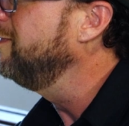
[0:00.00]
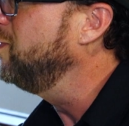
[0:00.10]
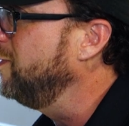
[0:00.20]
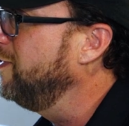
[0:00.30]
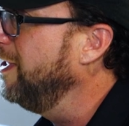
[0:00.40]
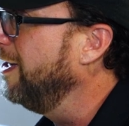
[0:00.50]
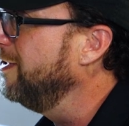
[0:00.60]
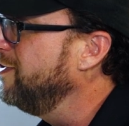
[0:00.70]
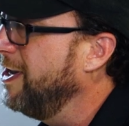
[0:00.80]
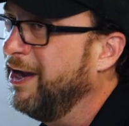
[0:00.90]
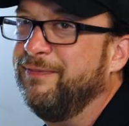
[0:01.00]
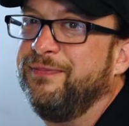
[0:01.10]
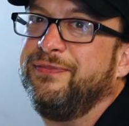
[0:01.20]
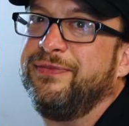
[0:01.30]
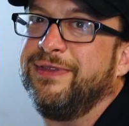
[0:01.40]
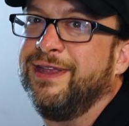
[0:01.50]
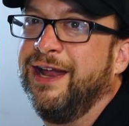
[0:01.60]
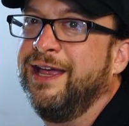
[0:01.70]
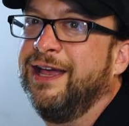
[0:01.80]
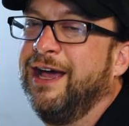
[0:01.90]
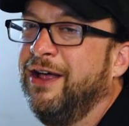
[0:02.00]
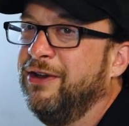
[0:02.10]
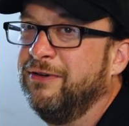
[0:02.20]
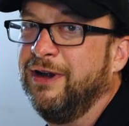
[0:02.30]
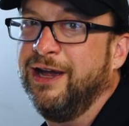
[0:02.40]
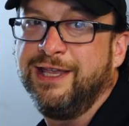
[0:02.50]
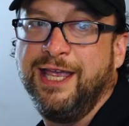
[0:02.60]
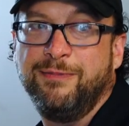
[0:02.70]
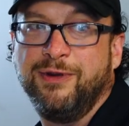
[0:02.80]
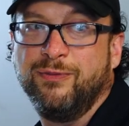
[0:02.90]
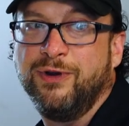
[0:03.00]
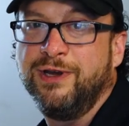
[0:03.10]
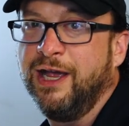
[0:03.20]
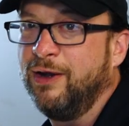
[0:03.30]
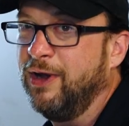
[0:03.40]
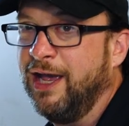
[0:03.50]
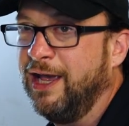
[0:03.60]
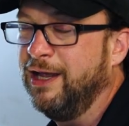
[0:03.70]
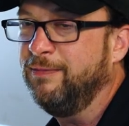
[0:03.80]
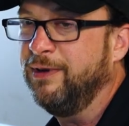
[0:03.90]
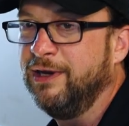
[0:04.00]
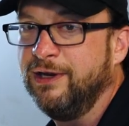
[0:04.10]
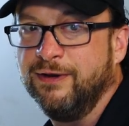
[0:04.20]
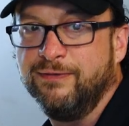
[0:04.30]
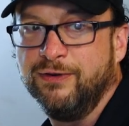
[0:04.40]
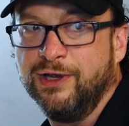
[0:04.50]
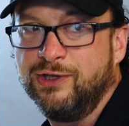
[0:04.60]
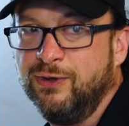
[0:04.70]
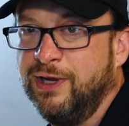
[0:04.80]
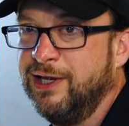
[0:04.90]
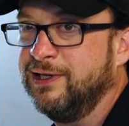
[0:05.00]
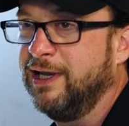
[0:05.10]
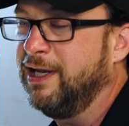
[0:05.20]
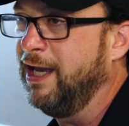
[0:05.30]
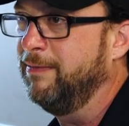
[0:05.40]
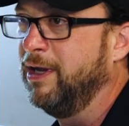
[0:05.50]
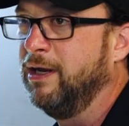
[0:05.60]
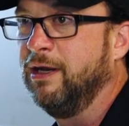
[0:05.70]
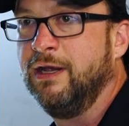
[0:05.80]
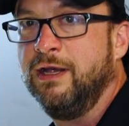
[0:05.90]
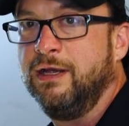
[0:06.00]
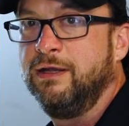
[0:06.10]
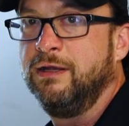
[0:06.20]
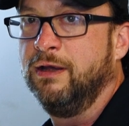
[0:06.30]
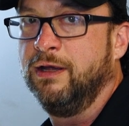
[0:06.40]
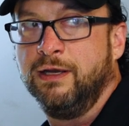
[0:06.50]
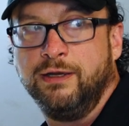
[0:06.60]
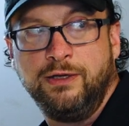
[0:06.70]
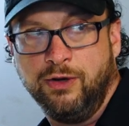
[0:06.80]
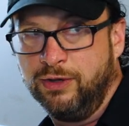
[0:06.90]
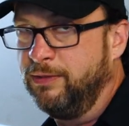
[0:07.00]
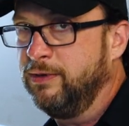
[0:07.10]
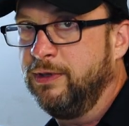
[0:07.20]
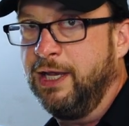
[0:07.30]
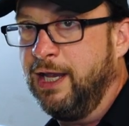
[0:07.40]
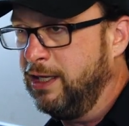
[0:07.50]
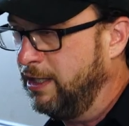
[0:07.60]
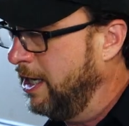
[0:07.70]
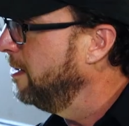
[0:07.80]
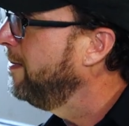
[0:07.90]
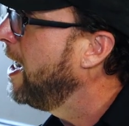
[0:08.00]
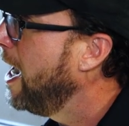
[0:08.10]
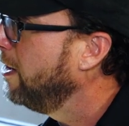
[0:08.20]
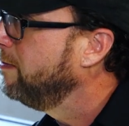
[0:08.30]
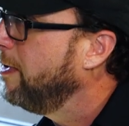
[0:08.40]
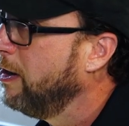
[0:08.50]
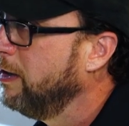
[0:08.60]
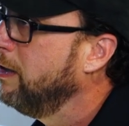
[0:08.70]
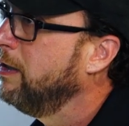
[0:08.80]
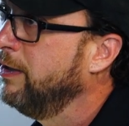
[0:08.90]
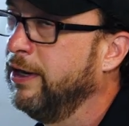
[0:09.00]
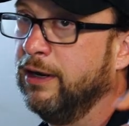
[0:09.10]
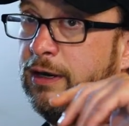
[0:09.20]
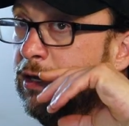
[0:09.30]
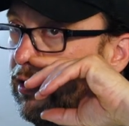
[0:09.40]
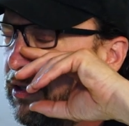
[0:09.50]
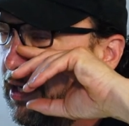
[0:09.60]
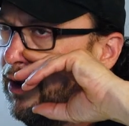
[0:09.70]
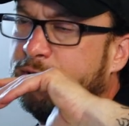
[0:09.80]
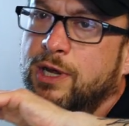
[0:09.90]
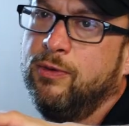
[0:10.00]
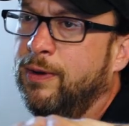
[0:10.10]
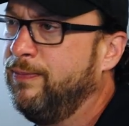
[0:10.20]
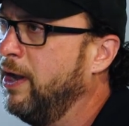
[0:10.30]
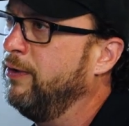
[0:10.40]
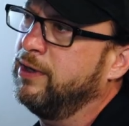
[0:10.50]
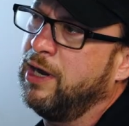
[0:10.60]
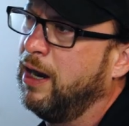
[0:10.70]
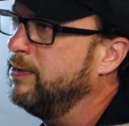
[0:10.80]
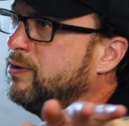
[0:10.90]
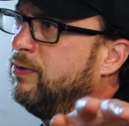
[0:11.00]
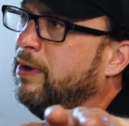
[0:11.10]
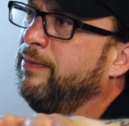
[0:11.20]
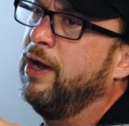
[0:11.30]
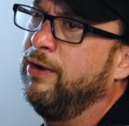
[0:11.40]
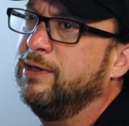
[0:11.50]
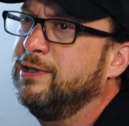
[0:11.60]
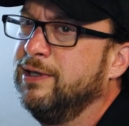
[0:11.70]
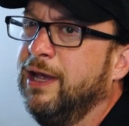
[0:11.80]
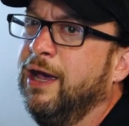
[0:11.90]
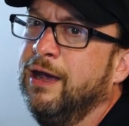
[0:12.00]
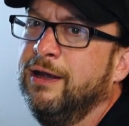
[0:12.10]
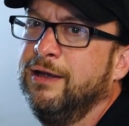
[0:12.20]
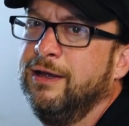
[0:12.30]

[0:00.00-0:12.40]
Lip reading: GC on the job. And I came in one day, I hadn't been in here for like 2 days, and I came in, They had a big island bar in there, and that was all ripped out. The carpets were ripped out, this and that.